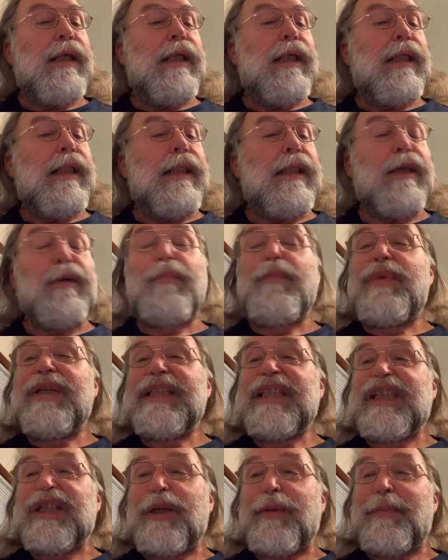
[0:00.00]
The
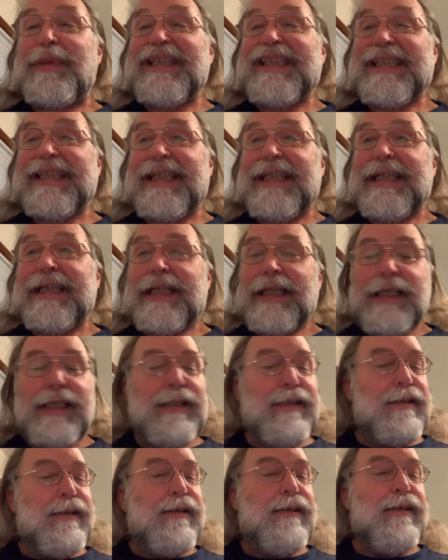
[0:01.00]
episcopacy.
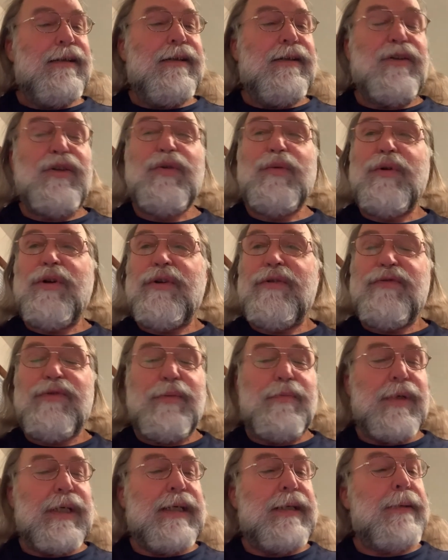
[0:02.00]
New word for
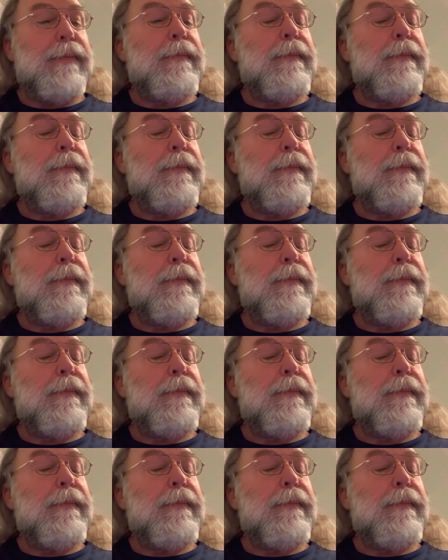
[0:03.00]
me.